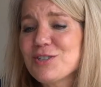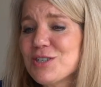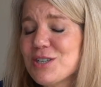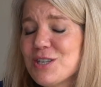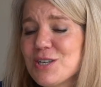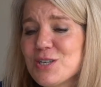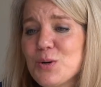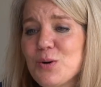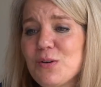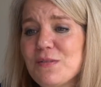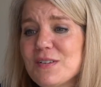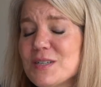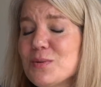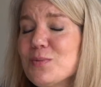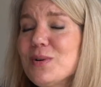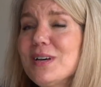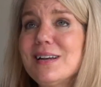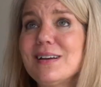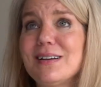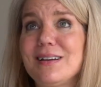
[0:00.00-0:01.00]
just the two of us, and
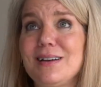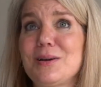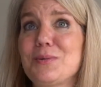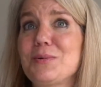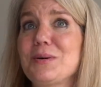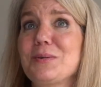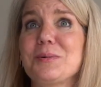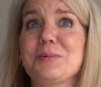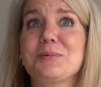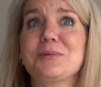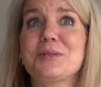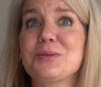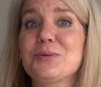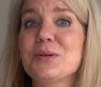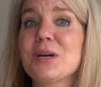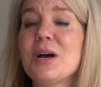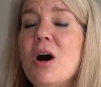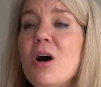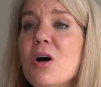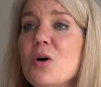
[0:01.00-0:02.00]
we didn't know what we were
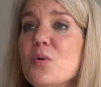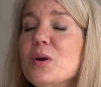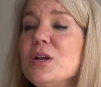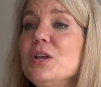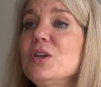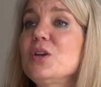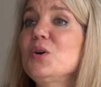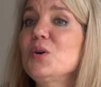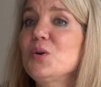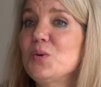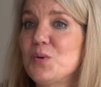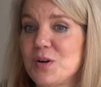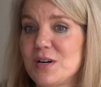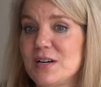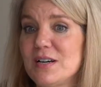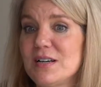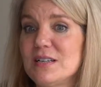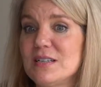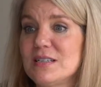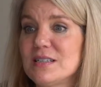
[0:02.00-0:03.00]
doing. All we knew
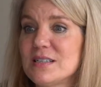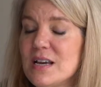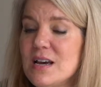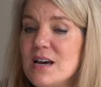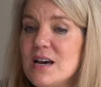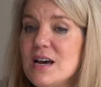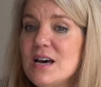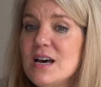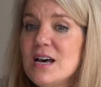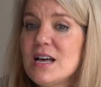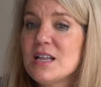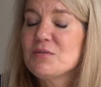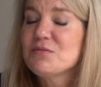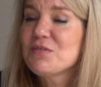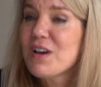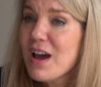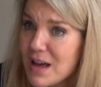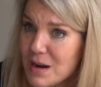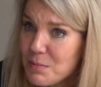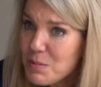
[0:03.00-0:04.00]
was there've
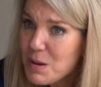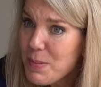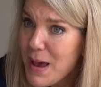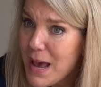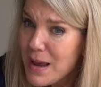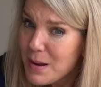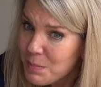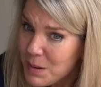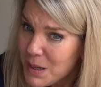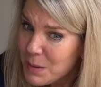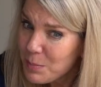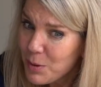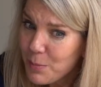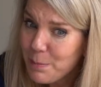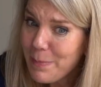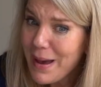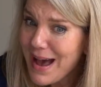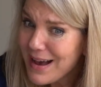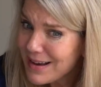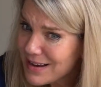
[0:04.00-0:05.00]
got to be people
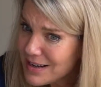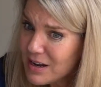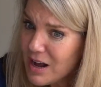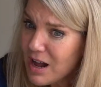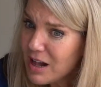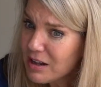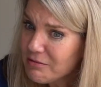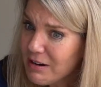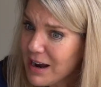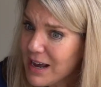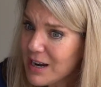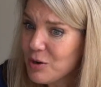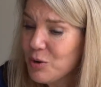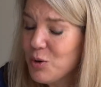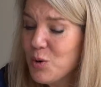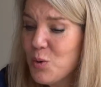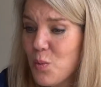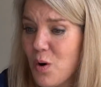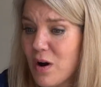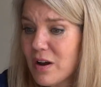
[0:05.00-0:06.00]
back in Colorado
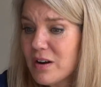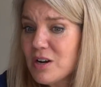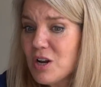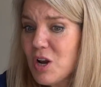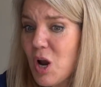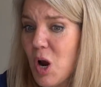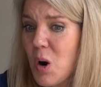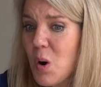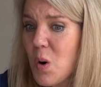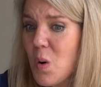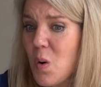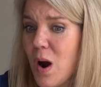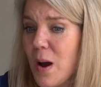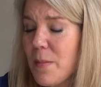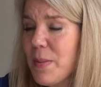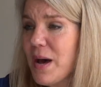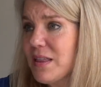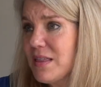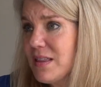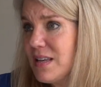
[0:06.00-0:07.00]
who want to know
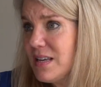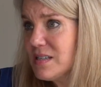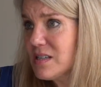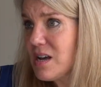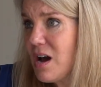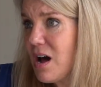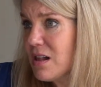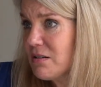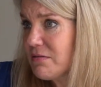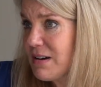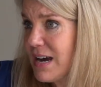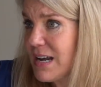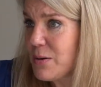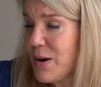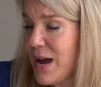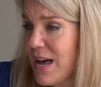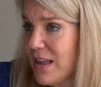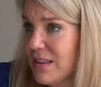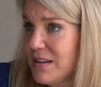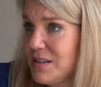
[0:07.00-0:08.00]
about these Colorado
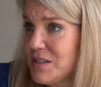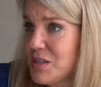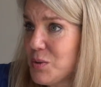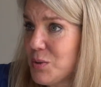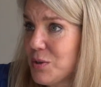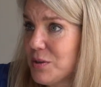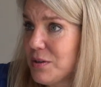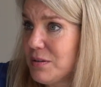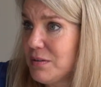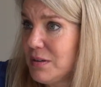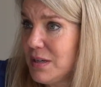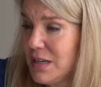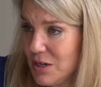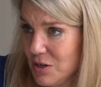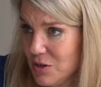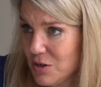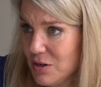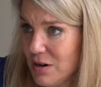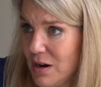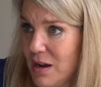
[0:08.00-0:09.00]
athletes who are
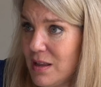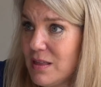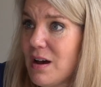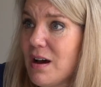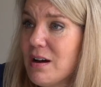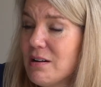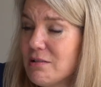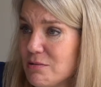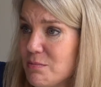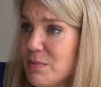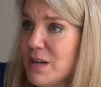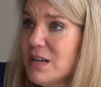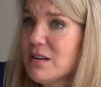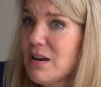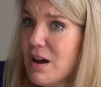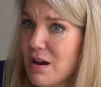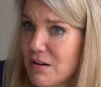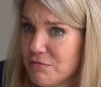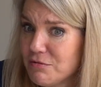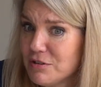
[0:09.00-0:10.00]
here, and the Ironman
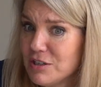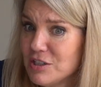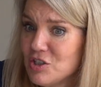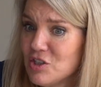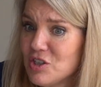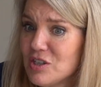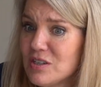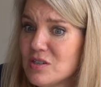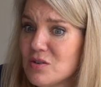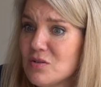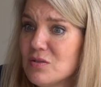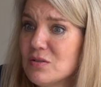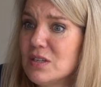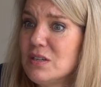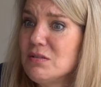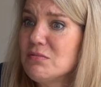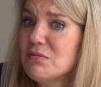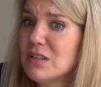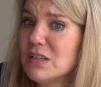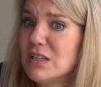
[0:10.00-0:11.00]
coverage is
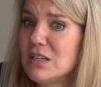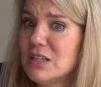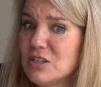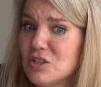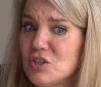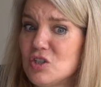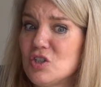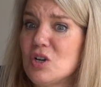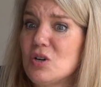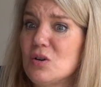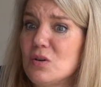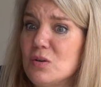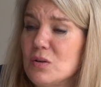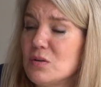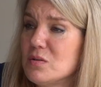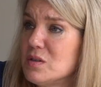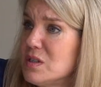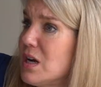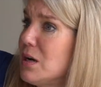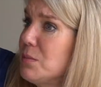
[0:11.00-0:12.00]
only really going to show
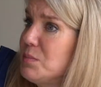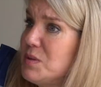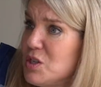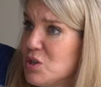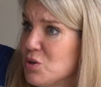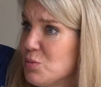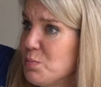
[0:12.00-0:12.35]
those top